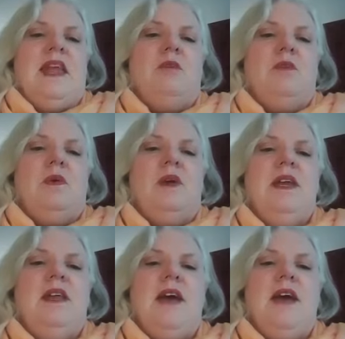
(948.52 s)
and
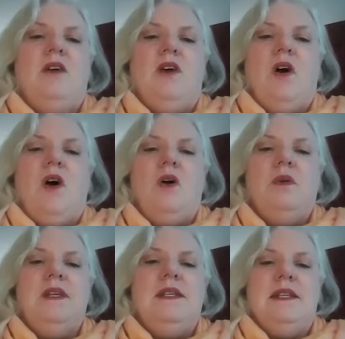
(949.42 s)
breathe out all
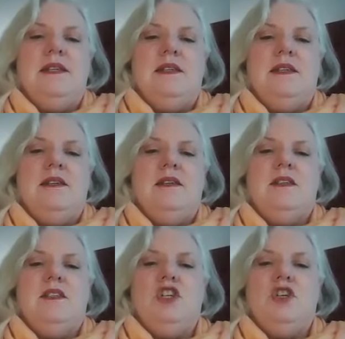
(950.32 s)

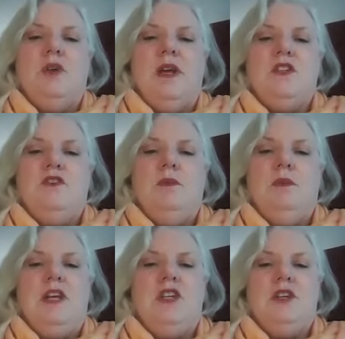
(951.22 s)
resistance to
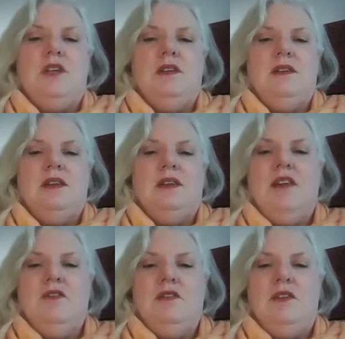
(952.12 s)
transformation
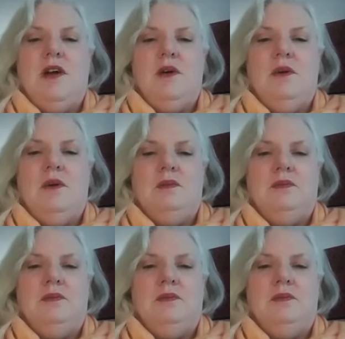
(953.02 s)
and flow.